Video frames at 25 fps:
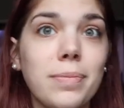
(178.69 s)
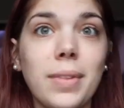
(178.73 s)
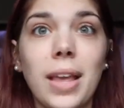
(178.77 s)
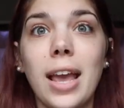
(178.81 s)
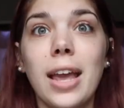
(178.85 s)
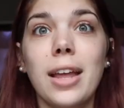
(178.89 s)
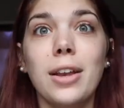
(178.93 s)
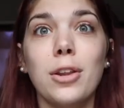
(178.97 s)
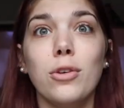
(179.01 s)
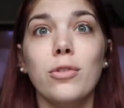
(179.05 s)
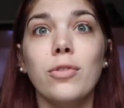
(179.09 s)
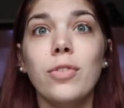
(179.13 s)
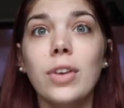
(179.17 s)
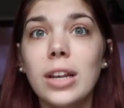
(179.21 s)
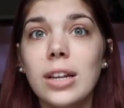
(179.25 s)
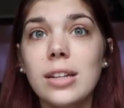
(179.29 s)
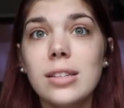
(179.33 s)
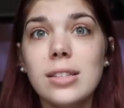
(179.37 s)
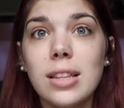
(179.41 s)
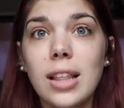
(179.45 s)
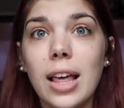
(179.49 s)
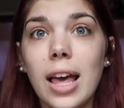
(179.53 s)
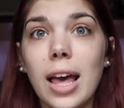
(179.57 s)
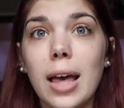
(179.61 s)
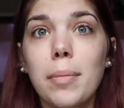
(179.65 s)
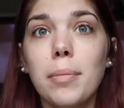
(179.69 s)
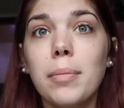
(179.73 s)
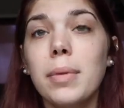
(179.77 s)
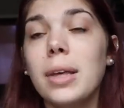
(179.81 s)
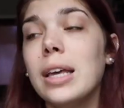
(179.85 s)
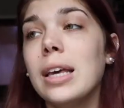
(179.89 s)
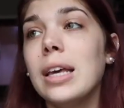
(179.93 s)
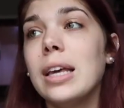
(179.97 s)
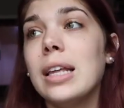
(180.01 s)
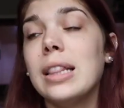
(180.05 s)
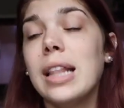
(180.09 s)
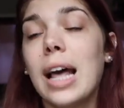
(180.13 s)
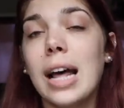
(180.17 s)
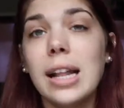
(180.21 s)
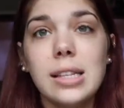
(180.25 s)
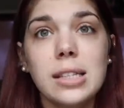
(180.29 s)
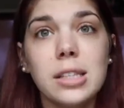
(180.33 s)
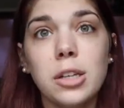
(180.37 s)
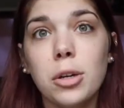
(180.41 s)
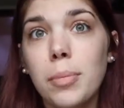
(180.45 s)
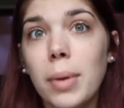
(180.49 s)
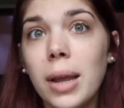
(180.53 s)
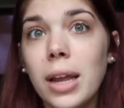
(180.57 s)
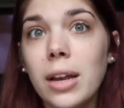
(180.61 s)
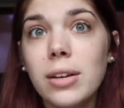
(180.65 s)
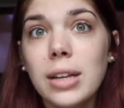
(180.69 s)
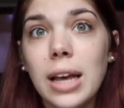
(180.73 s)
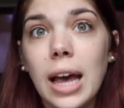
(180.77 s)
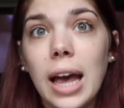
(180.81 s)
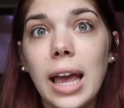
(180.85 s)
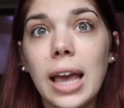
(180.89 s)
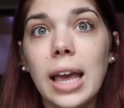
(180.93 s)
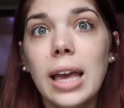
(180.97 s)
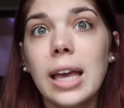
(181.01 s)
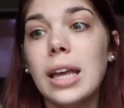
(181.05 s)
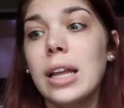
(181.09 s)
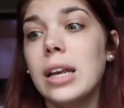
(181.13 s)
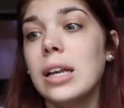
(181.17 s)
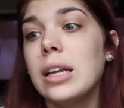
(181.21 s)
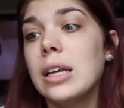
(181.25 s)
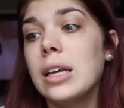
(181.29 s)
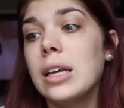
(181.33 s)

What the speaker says: and you feed it to them. That's their main diet.